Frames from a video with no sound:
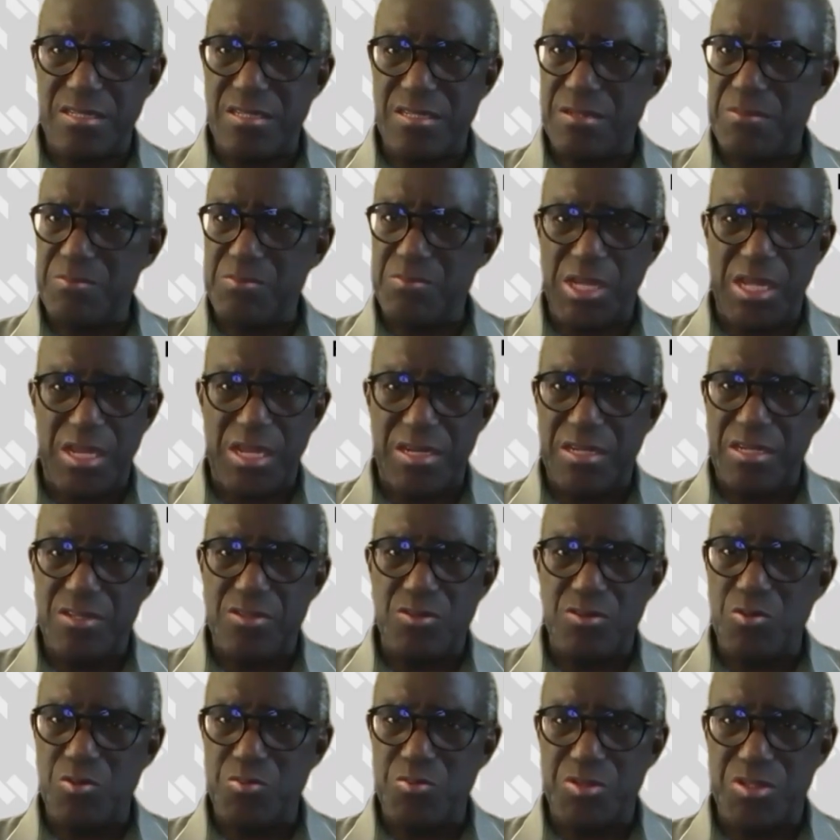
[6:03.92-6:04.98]
the planning
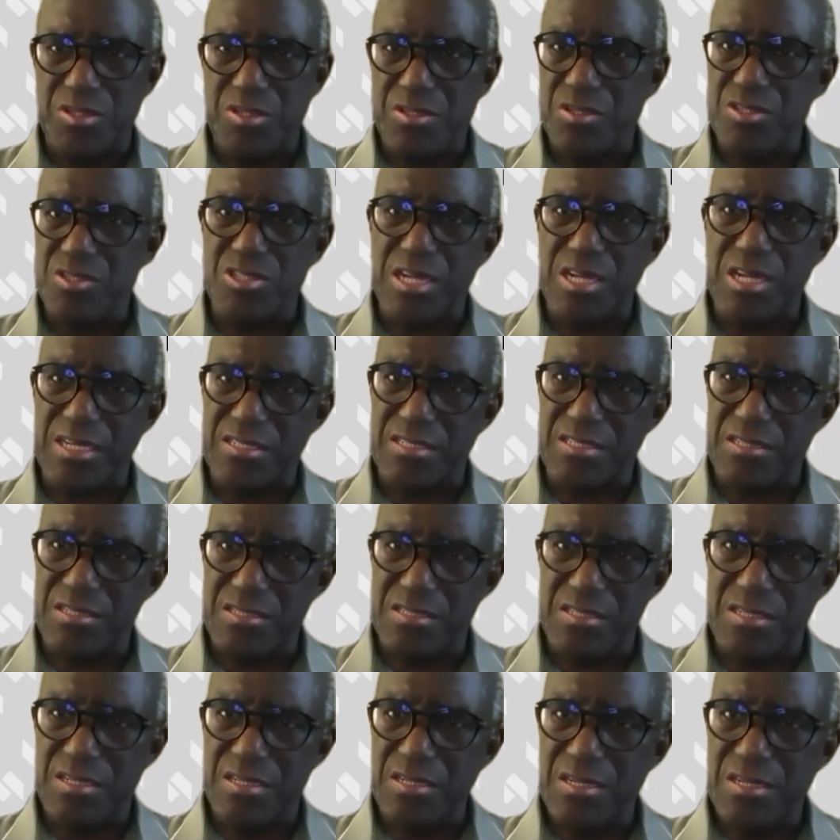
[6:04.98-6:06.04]
groups, the
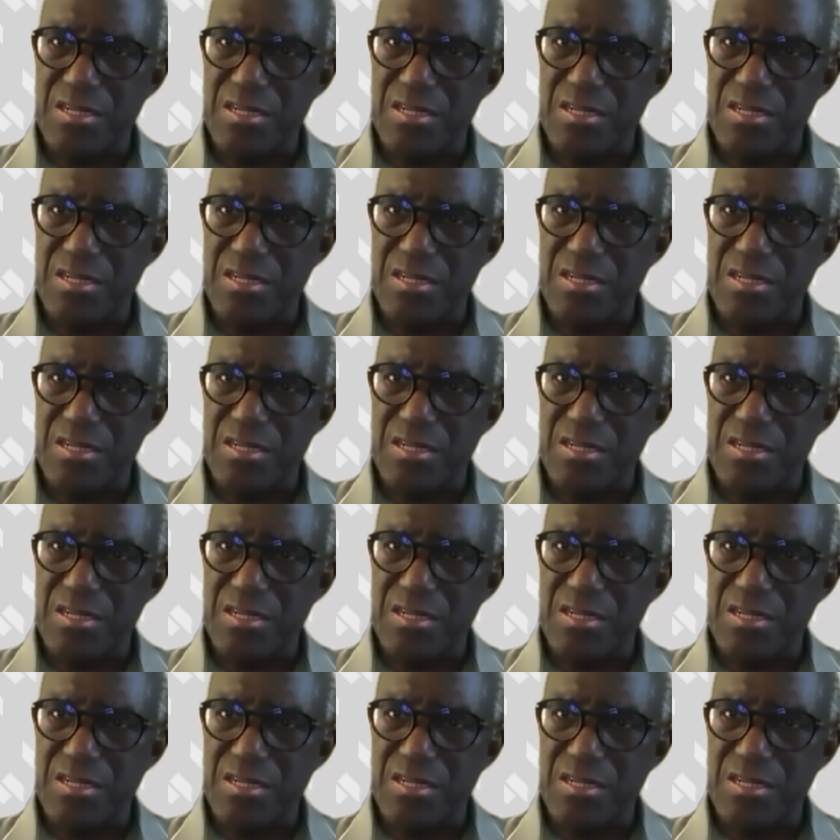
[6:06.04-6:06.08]
contractors,